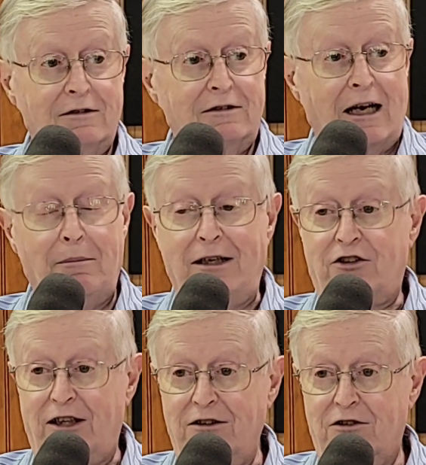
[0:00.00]
That makes
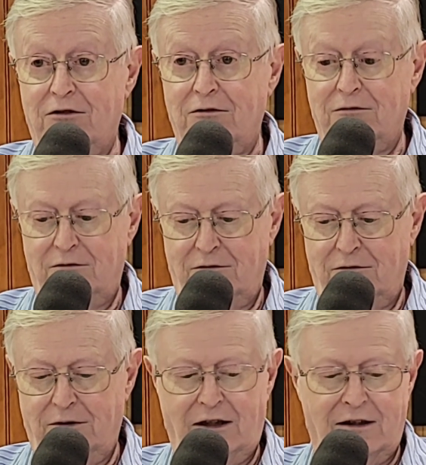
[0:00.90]
sense?
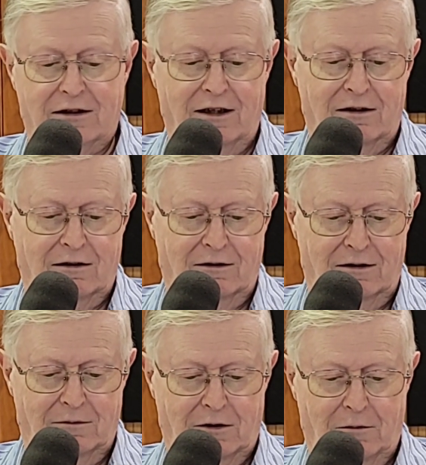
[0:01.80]
We got that?
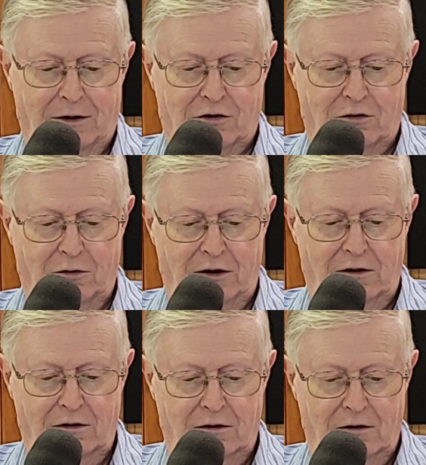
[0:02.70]
I want to make sure we
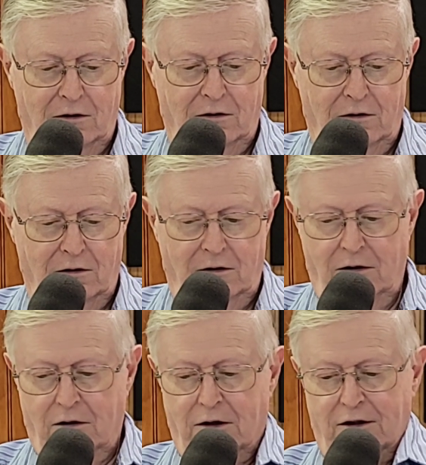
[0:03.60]

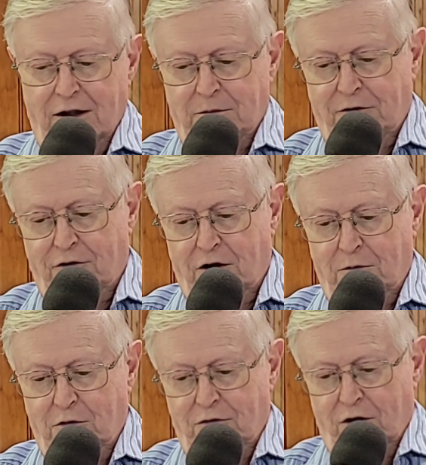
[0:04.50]
got that before I
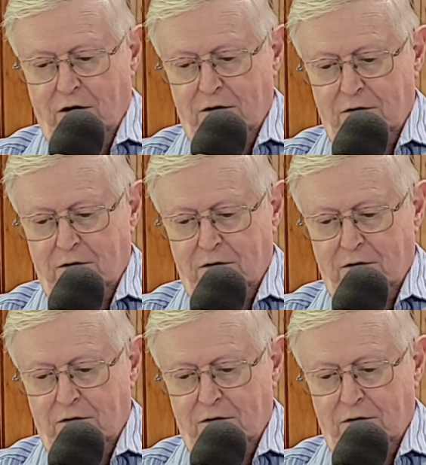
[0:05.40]
move on.